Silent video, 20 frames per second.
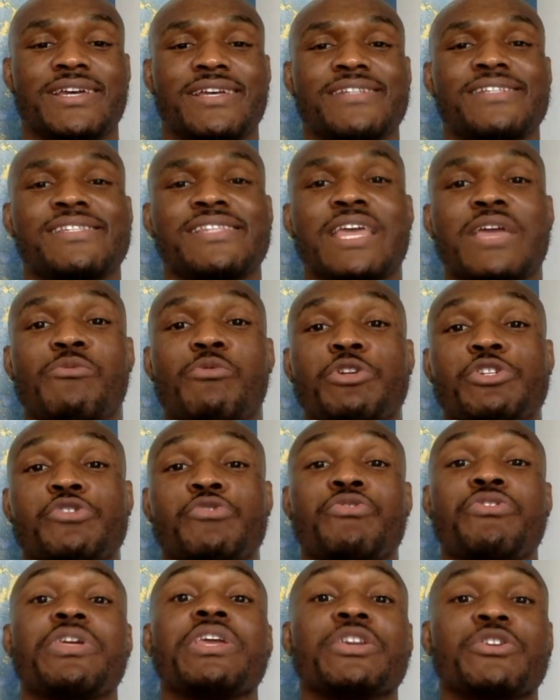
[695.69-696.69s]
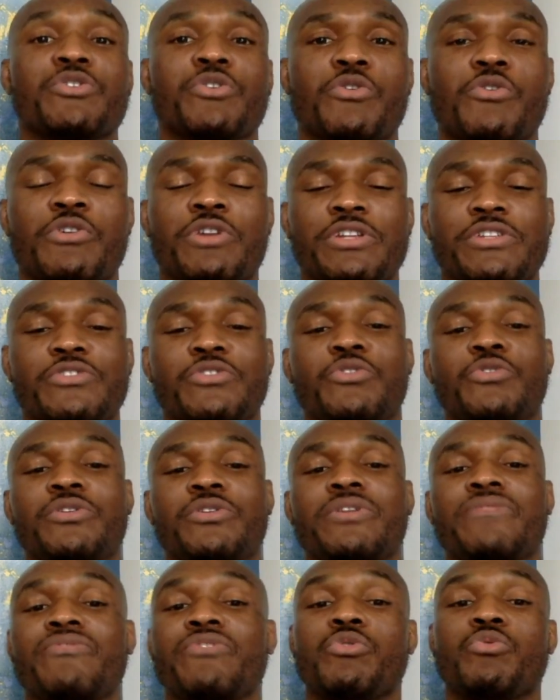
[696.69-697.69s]
state what you think you're going to do
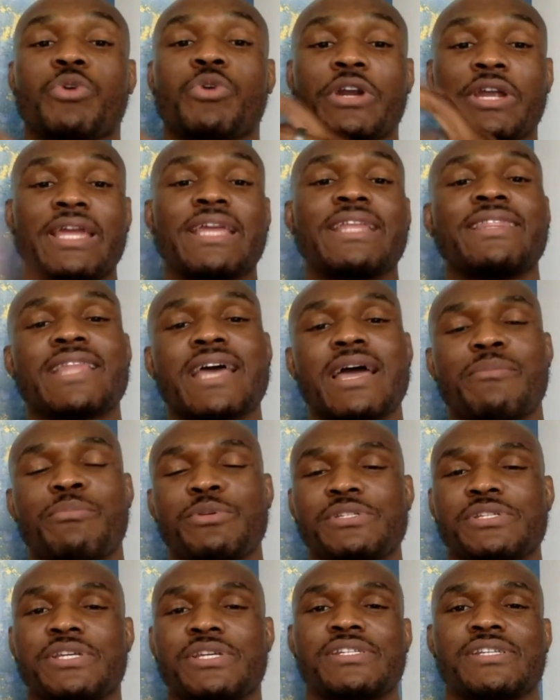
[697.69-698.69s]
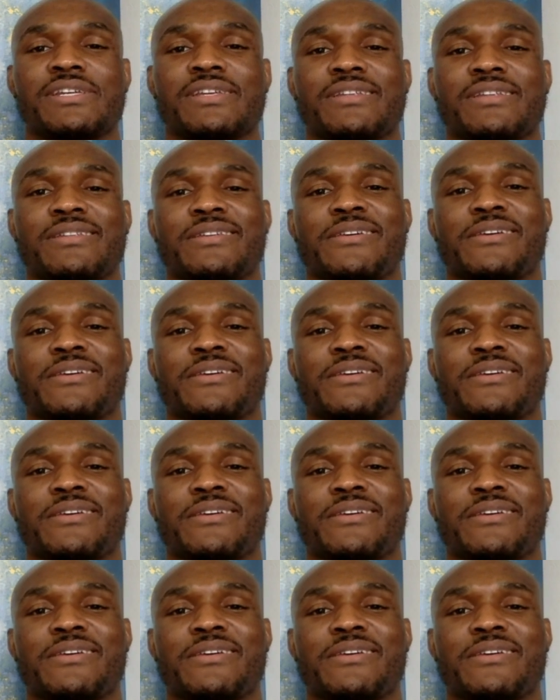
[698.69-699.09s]
if you were in that position.